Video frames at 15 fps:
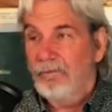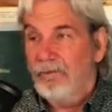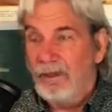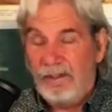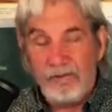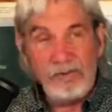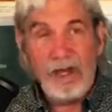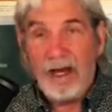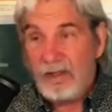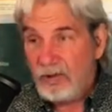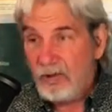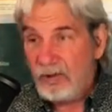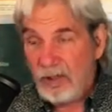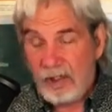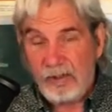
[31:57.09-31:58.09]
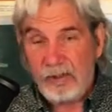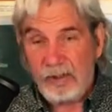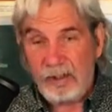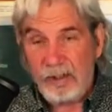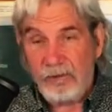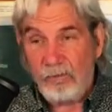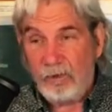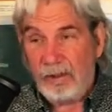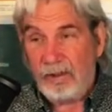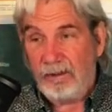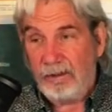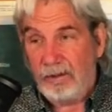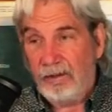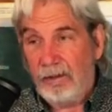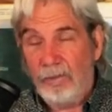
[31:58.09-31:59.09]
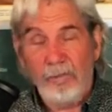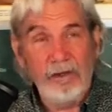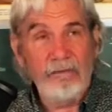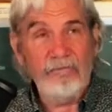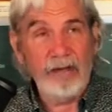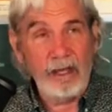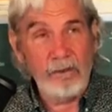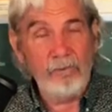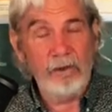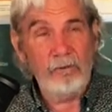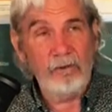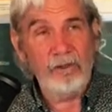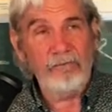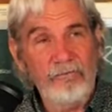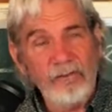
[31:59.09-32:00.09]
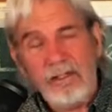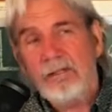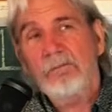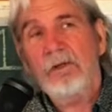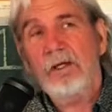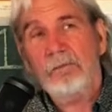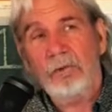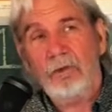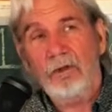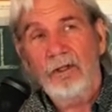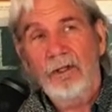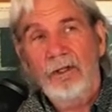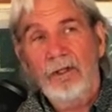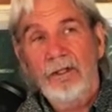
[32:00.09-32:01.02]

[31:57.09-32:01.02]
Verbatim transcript: And it's not just that we can, there'll be a famine, we feed people.